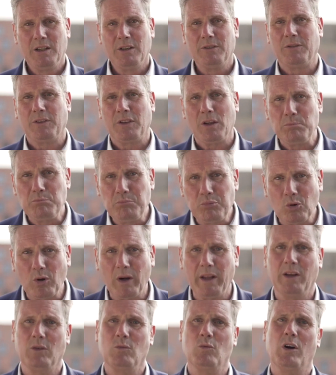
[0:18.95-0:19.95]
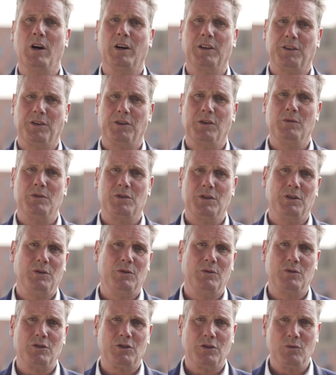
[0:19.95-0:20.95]
for the brilliant work that you
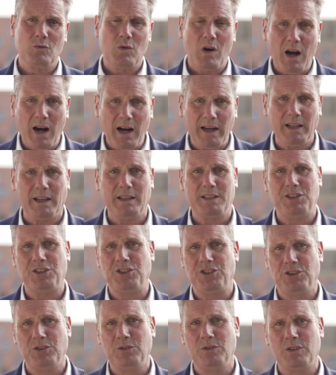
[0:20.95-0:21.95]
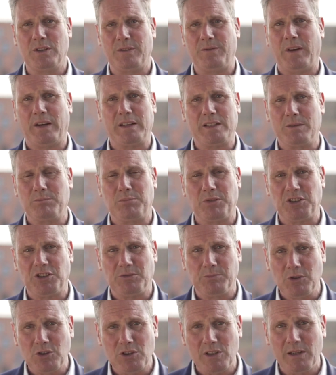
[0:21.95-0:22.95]
do to highlight issues affecting
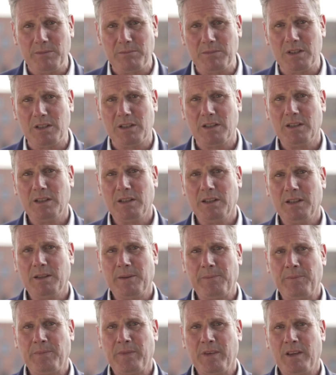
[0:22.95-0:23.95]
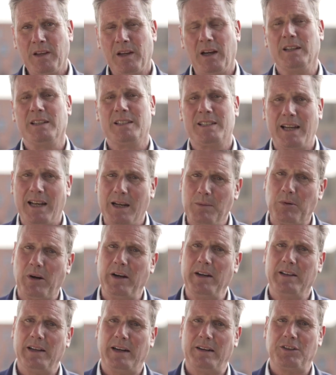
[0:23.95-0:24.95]
British Muslims and
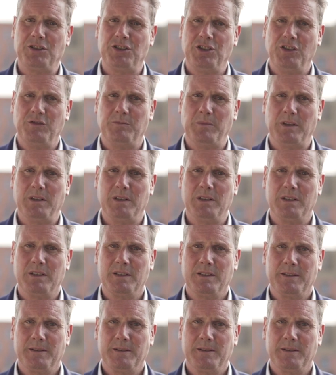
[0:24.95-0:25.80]
celebrate their achievements.